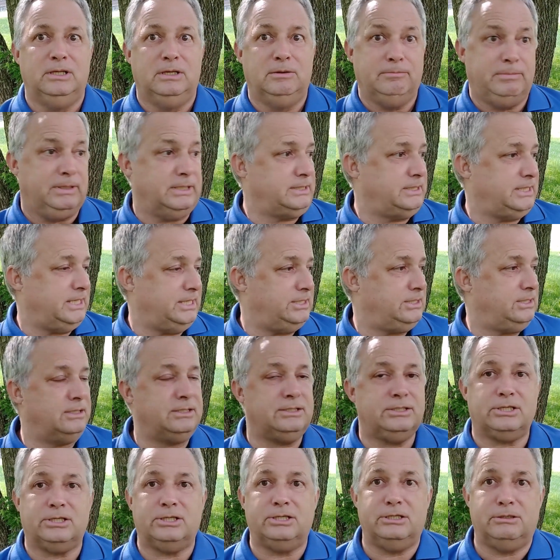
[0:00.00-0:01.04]
But that
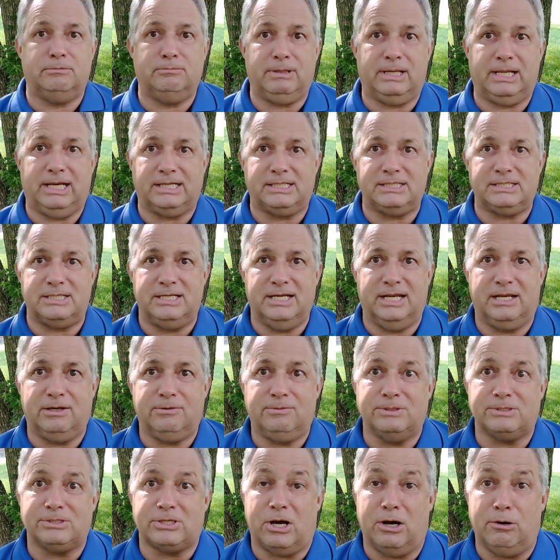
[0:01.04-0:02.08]
darn black snake
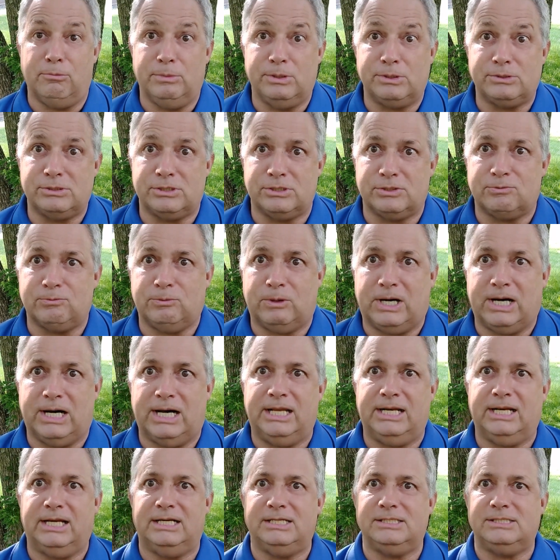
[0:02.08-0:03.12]
was almost as
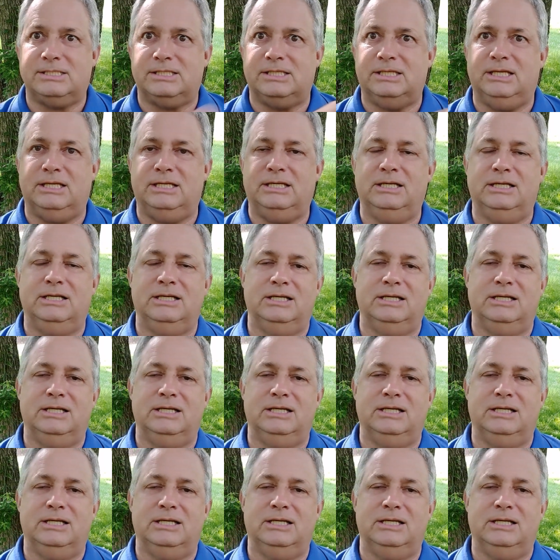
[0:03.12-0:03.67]
wide as the